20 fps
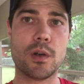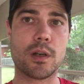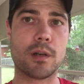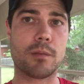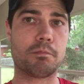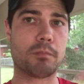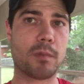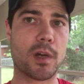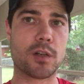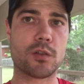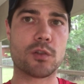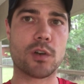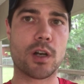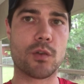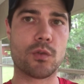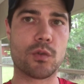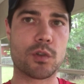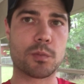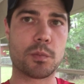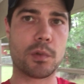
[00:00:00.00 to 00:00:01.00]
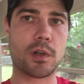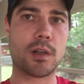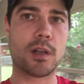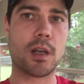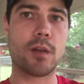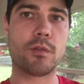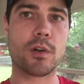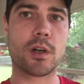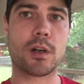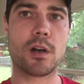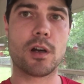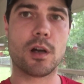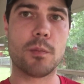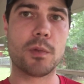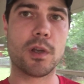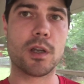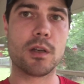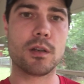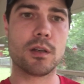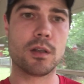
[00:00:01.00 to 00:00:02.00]
and I try to respond to every
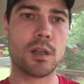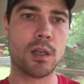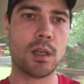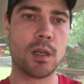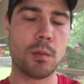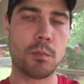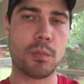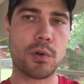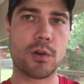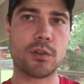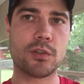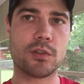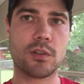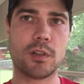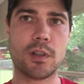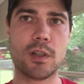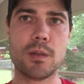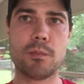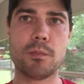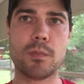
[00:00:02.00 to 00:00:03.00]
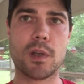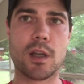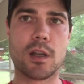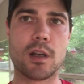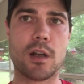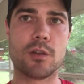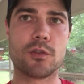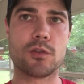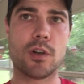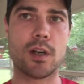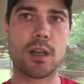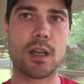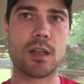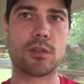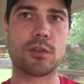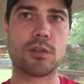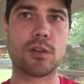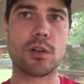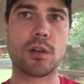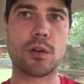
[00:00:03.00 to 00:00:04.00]
comment personally, and I'll try to
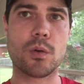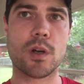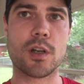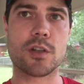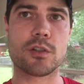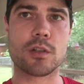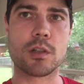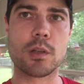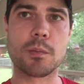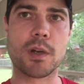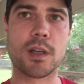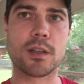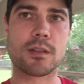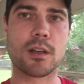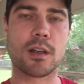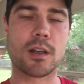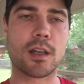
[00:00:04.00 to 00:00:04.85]
answer your question the best I